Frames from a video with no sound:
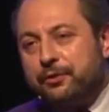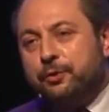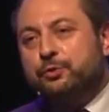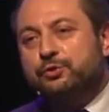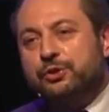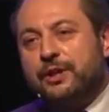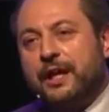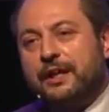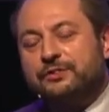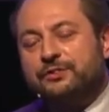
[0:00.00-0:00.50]

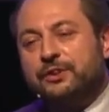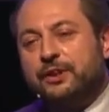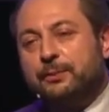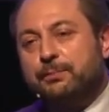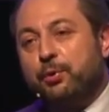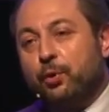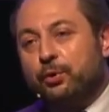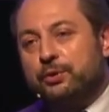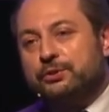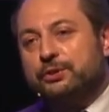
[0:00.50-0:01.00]

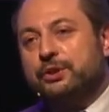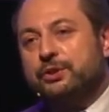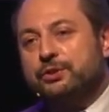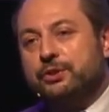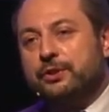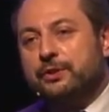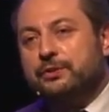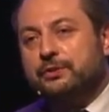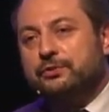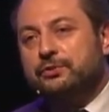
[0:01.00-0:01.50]
enthusiastic
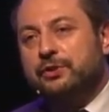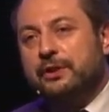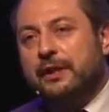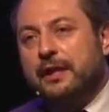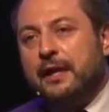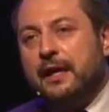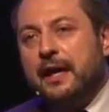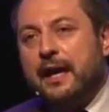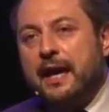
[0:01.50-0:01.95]
politicians.